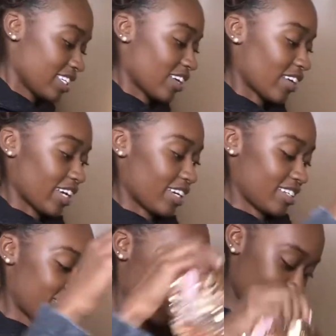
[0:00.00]
Okay,
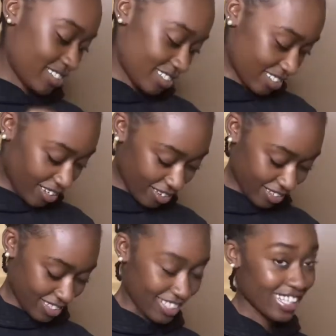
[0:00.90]
hold
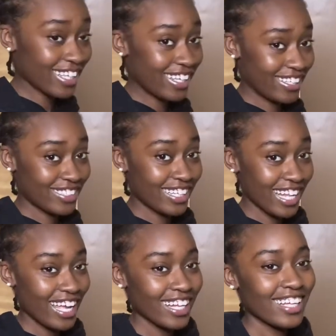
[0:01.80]
on. You seen
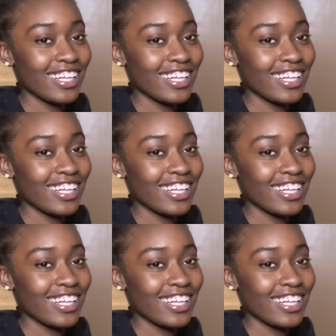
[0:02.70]
that?